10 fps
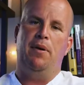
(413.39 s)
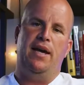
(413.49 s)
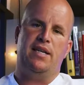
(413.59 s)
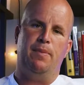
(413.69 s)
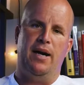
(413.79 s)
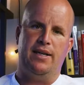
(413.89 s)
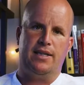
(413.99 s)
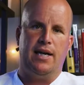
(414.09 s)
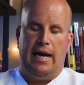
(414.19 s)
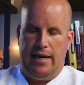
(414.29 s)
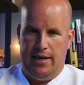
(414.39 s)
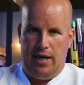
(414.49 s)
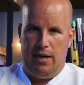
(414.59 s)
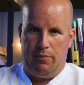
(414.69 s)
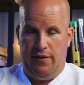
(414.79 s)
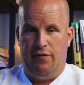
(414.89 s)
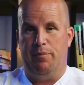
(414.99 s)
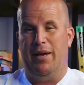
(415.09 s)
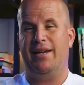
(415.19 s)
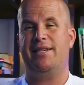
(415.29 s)
Banks might tighten up. If
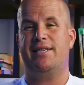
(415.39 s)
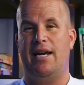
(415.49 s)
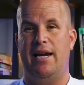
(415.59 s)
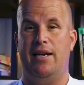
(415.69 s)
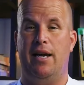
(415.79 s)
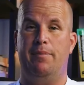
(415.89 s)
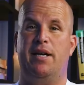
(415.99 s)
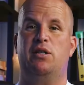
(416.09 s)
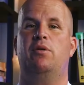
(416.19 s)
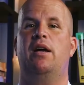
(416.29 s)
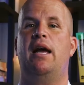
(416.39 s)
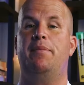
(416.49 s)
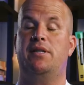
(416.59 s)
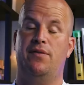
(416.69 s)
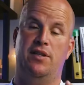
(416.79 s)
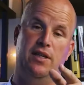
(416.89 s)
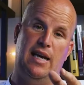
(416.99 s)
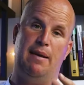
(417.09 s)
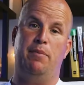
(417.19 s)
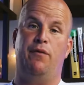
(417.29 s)
banks tighten up, guess what happens? I've seen it
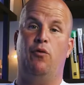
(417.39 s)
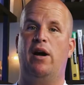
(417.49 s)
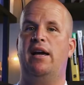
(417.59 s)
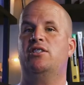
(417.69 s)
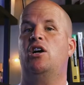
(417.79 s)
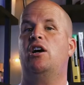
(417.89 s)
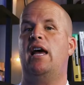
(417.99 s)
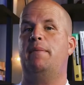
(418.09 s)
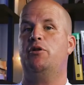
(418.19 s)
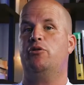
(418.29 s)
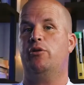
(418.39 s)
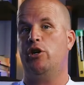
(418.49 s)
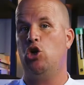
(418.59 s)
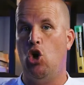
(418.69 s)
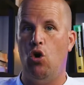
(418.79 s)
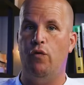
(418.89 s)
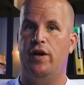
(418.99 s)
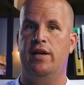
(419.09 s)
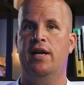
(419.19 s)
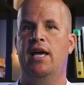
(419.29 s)
happen before. I saw it happen during
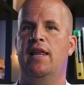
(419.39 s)
COVID.